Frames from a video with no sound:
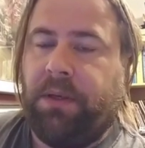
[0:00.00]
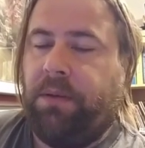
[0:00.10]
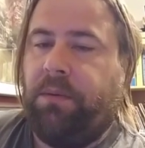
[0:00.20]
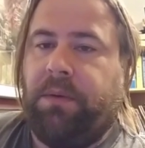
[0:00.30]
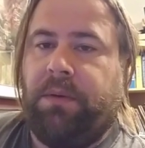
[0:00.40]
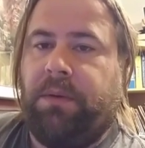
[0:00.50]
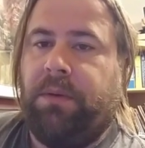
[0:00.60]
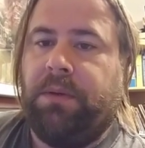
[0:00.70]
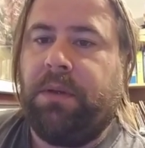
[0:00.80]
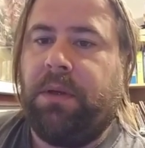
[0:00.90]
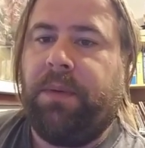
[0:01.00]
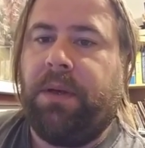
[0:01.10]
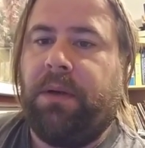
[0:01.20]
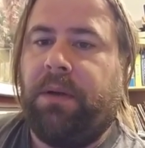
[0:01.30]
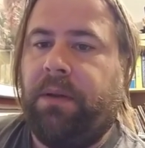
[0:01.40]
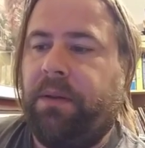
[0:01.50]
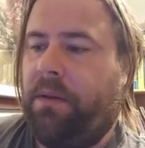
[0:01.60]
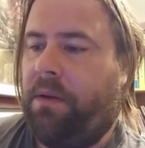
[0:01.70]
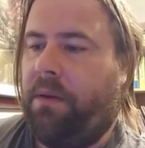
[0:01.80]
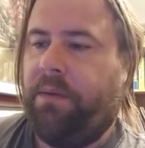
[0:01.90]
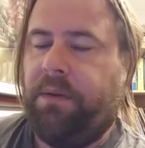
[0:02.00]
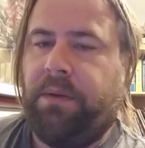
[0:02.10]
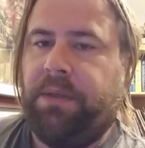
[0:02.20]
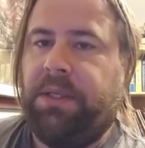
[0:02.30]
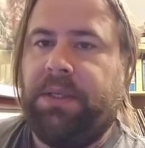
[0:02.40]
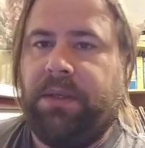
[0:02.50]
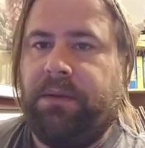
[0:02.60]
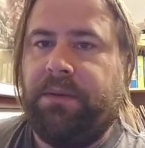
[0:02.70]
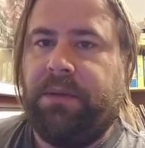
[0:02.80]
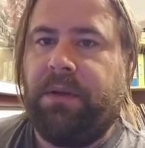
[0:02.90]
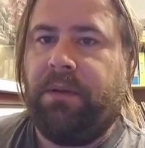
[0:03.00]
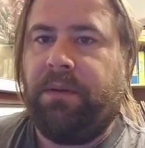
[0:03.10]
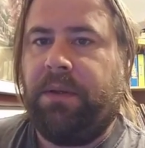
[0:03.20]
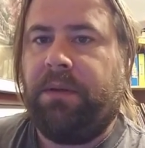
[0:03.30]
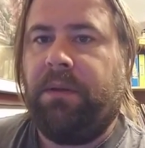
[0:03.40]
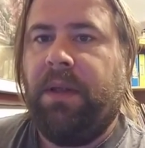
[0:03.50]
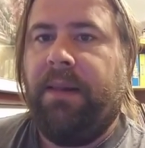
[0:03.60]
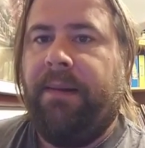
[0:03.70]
You can talk about all the little details and all the little